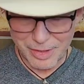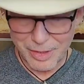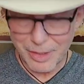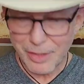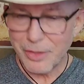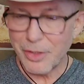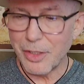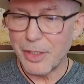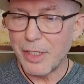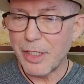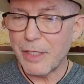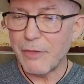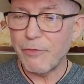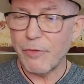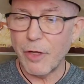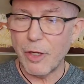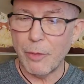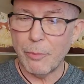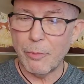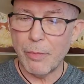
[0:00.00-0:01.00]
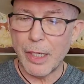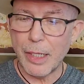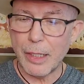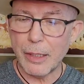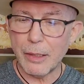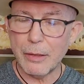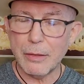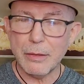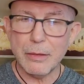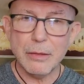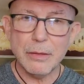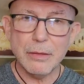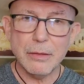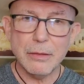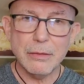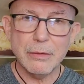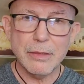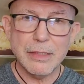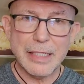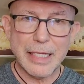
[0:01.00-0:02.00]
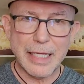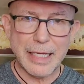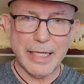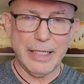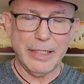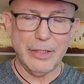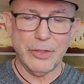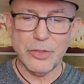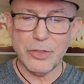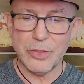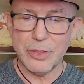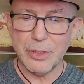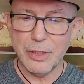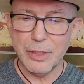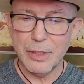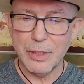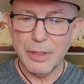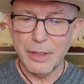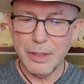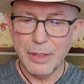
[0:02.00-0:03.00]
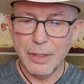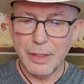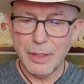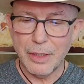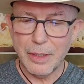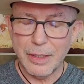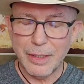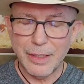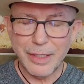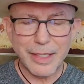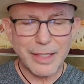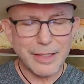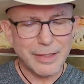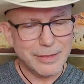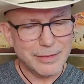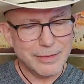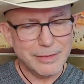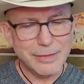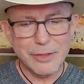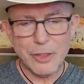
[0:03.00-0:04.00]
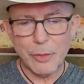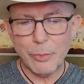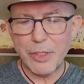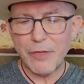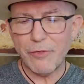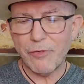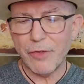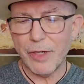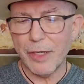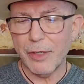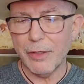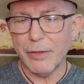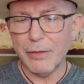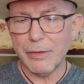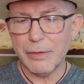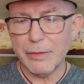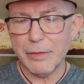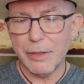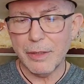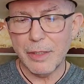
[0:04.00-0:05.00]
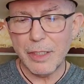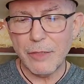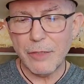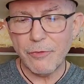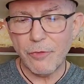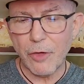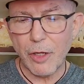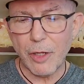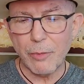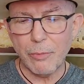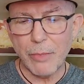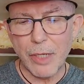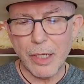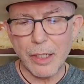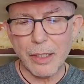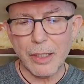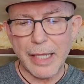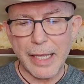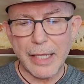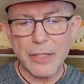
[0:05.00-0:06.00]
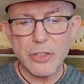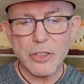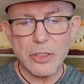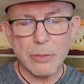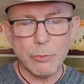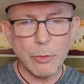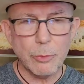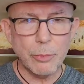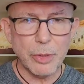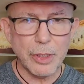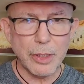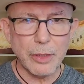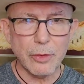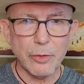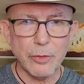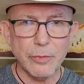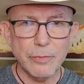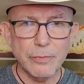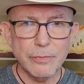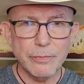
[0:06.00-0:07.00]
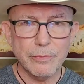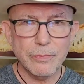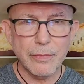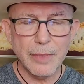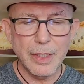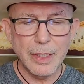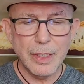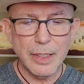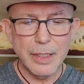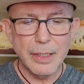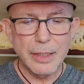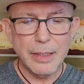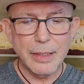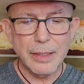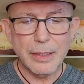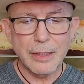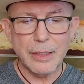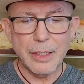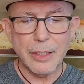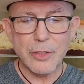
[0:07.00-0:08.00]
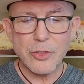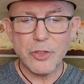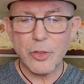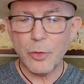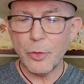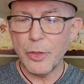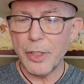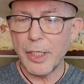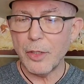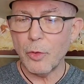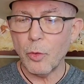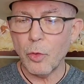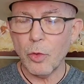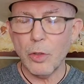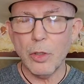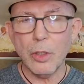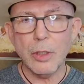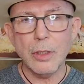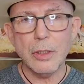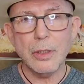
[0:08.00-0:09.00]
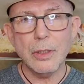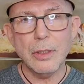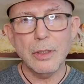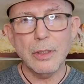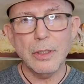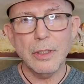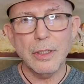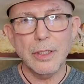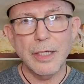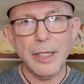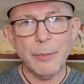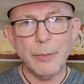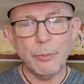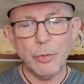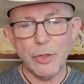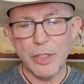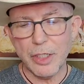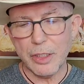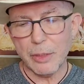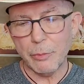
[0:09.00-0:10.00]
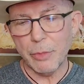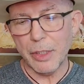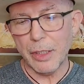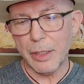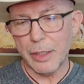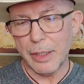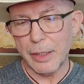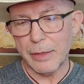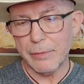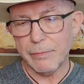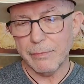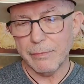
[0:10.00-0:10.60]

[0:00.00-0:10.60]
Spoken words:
The default model takes. Yet, to be fair, the default model has some appeal. It does create order and predictability.